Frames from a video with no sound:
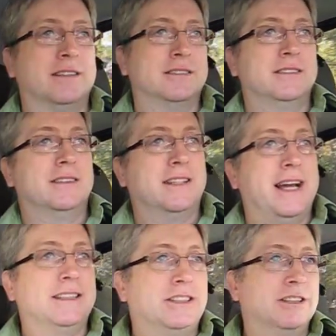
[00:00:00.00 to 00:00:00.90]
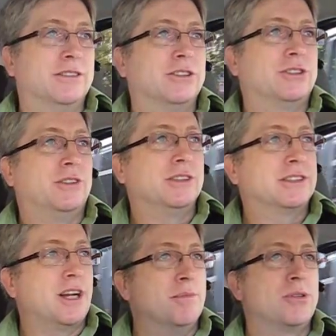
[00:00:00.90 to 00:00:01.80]
In the last year or so,
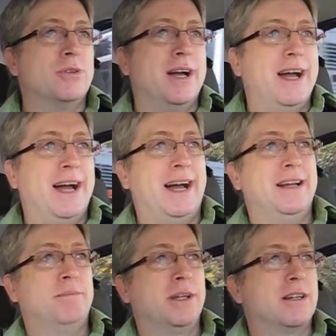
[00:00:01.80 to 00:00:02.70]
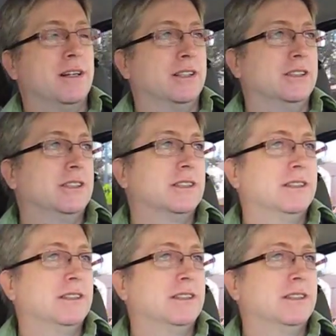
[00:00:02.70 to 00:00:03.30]
it's come to a head because